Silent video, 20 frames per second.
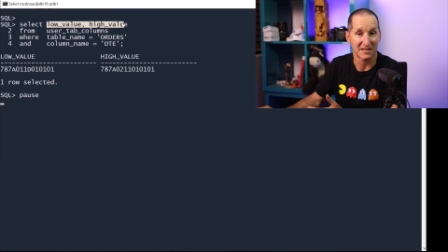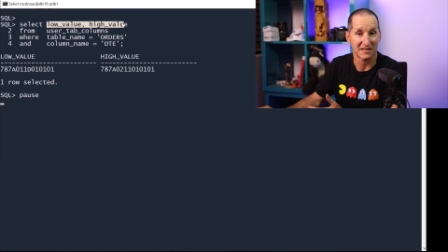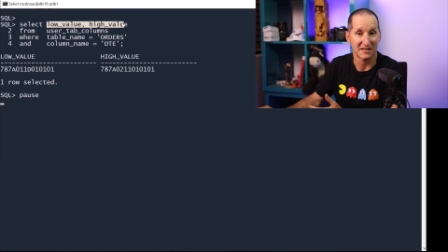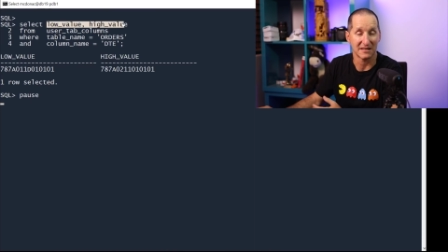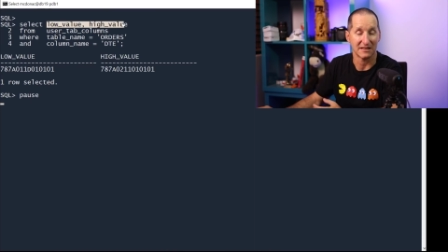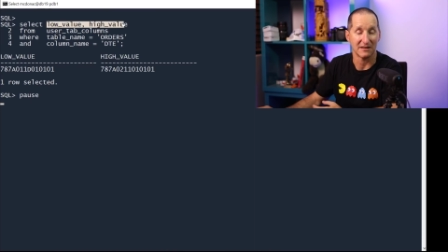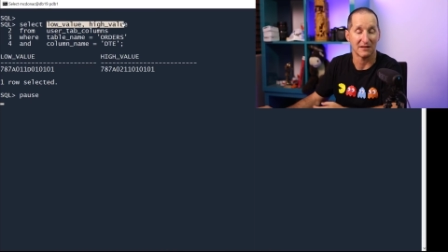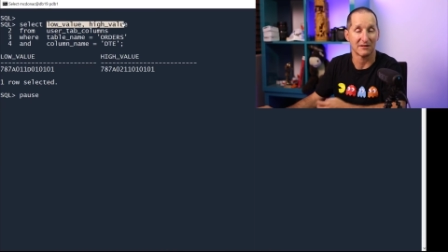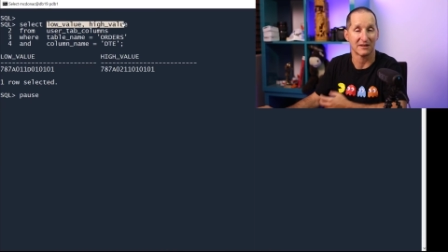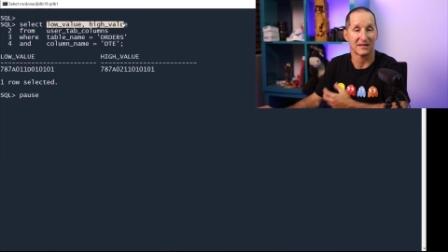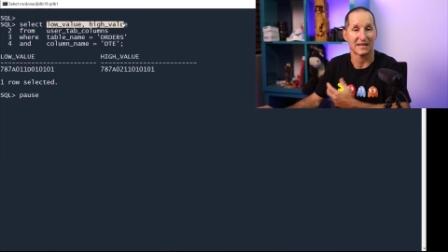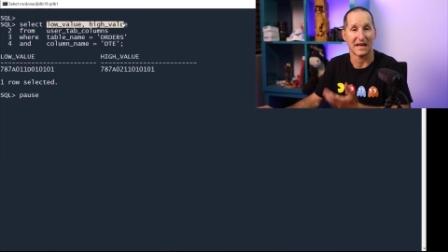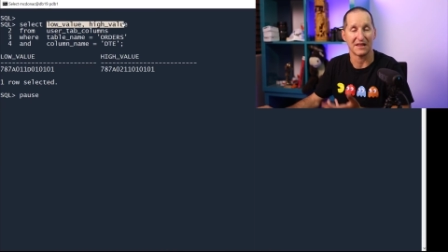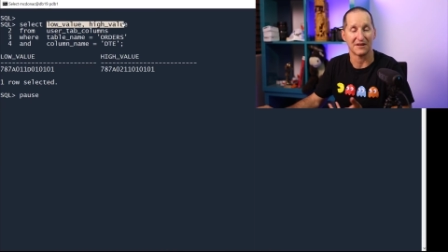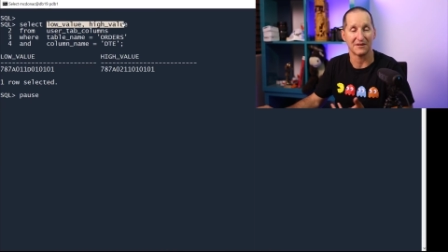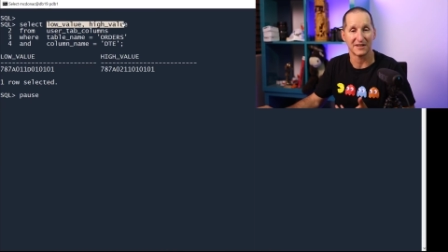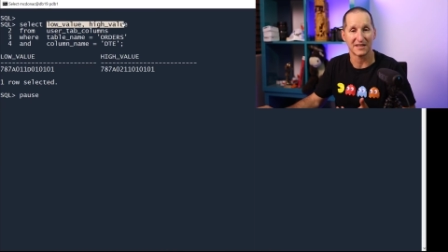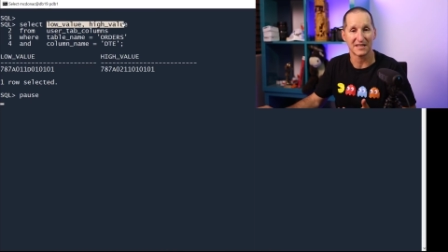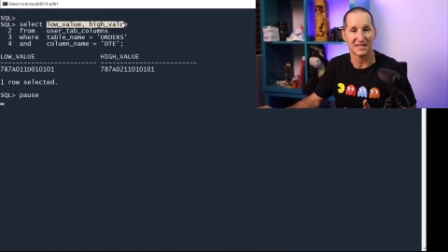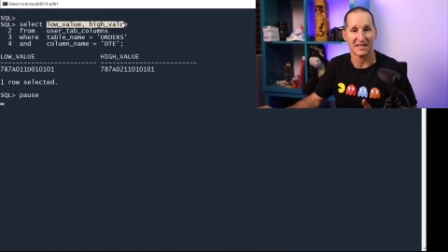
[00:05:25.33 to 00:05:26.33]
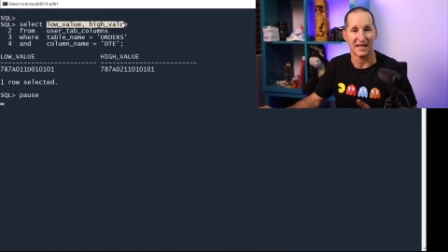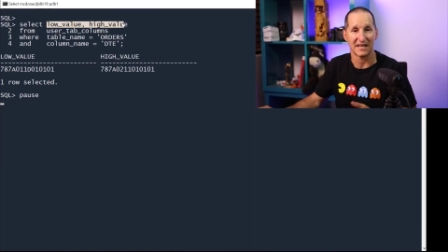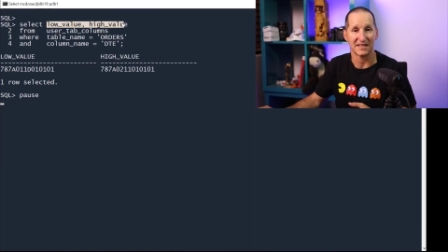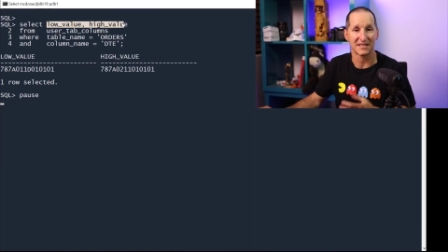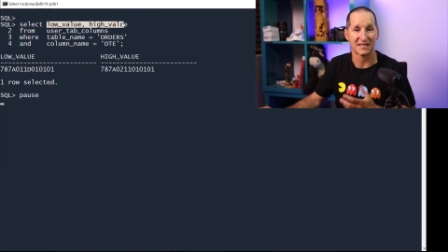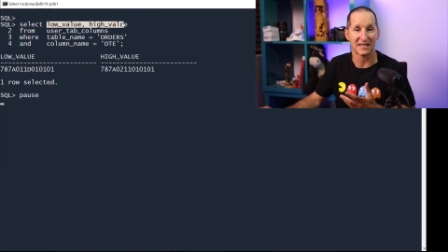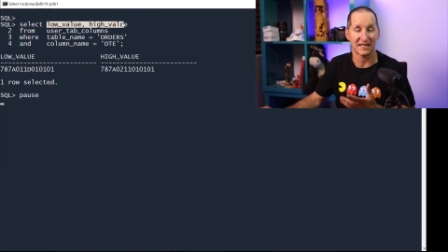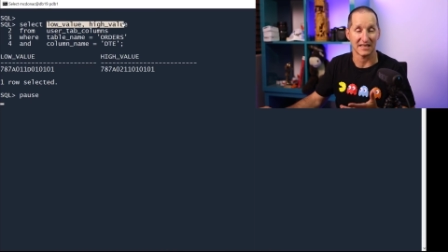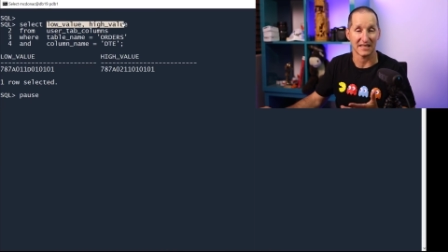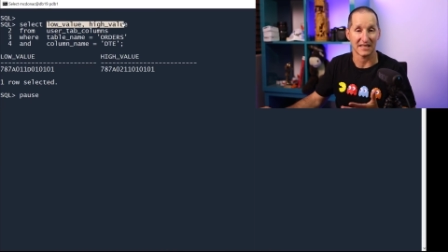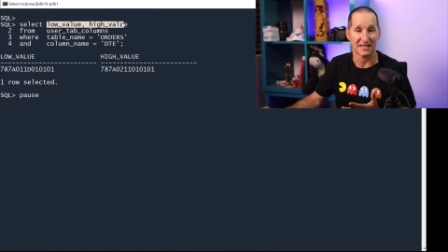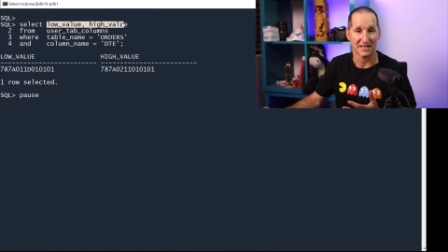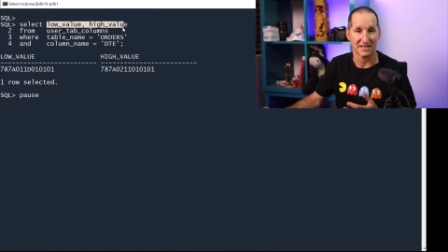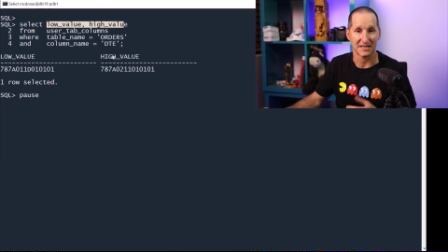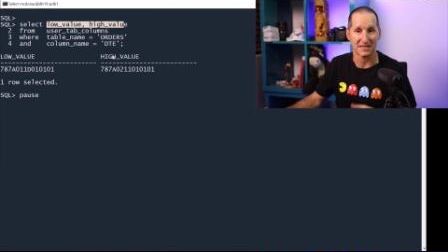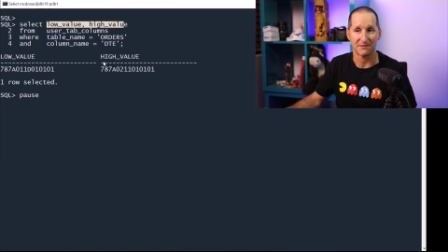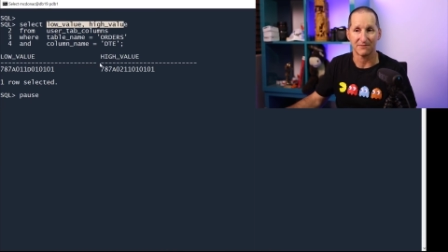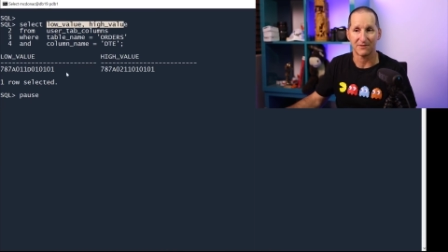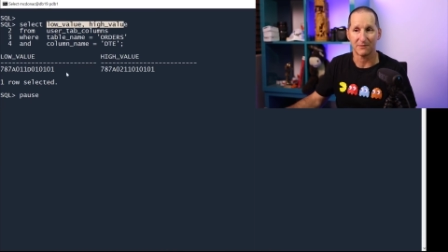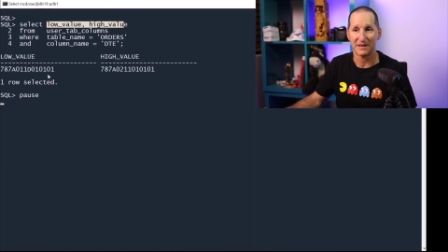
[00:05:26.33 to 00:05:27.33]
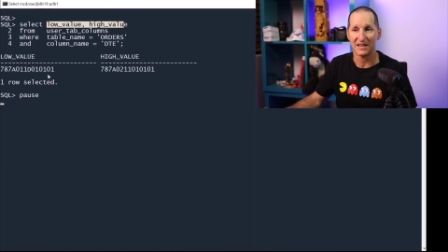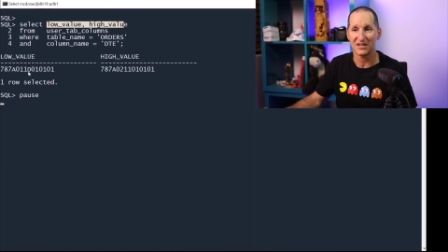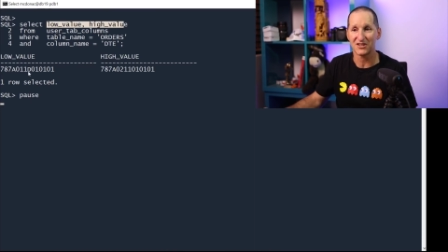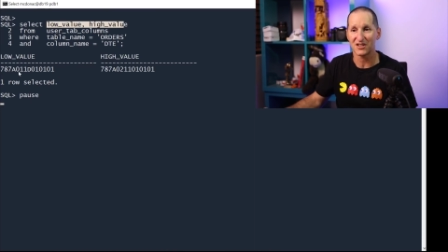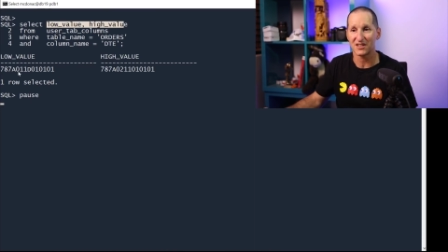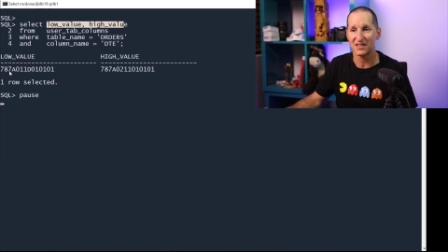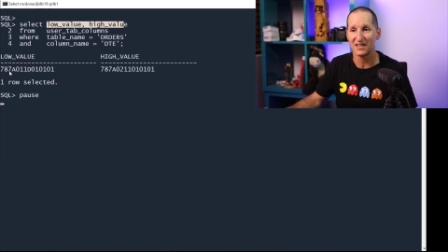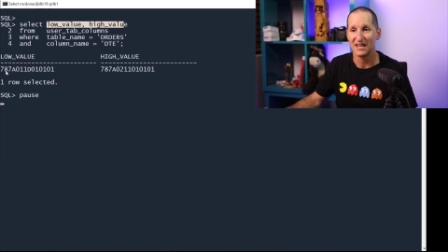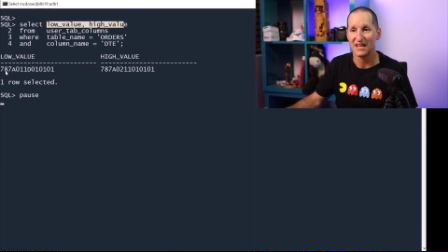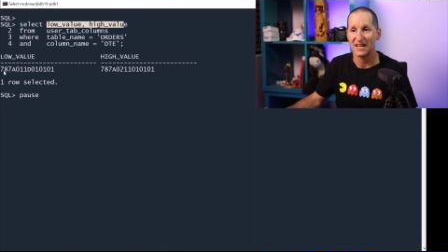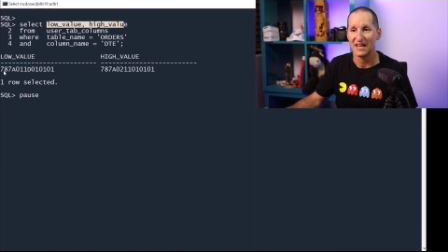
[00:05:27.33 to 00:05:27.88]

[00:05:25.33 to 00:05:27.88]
The gathering stats collects this information,